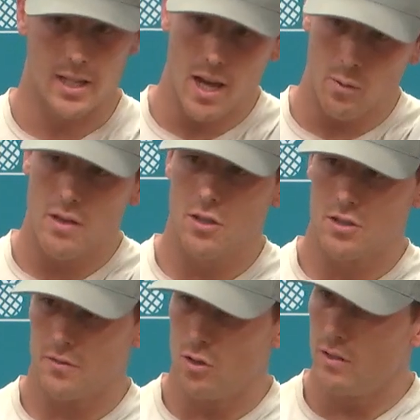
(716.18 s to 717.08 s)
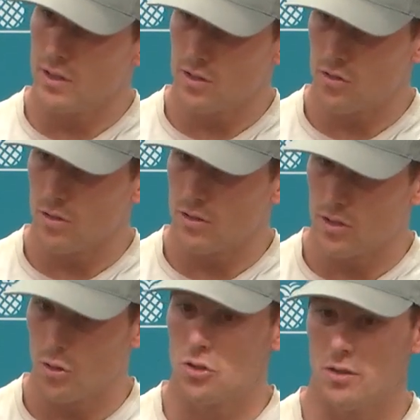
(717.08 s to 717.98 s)
Yeah, there's a few of us, the
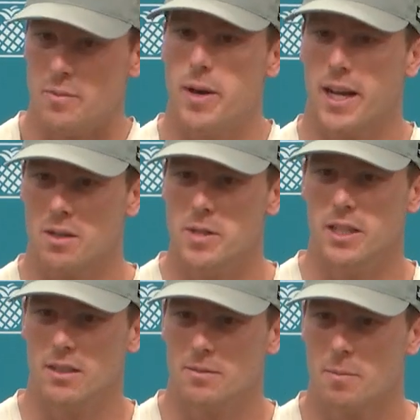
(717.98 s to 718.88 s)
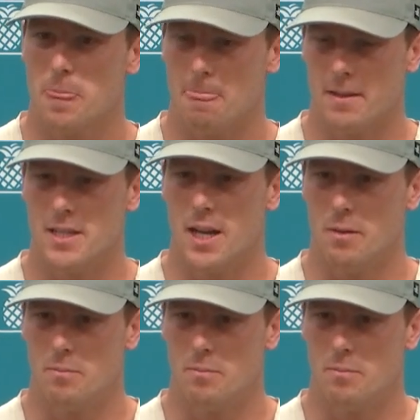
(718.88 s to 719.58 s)
Social Impact Committee. Yeah.